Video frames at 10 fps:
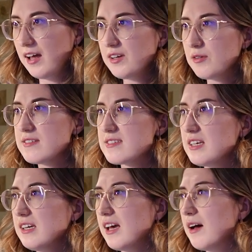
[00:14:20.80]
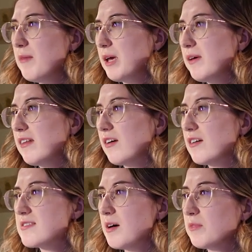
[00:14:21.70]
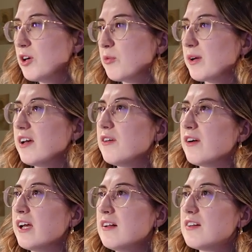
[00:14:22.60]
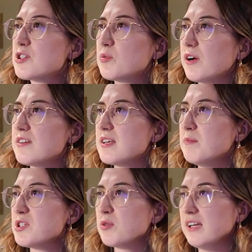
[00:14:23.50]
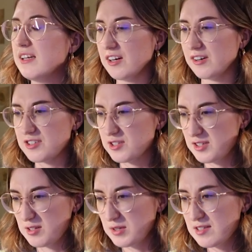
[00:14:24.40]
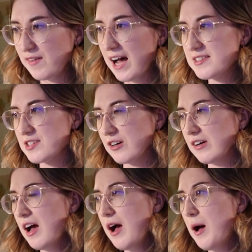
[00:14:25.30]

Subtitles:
And you can see, yeah, maybe there are some Korean or English words in between here just because it was faster.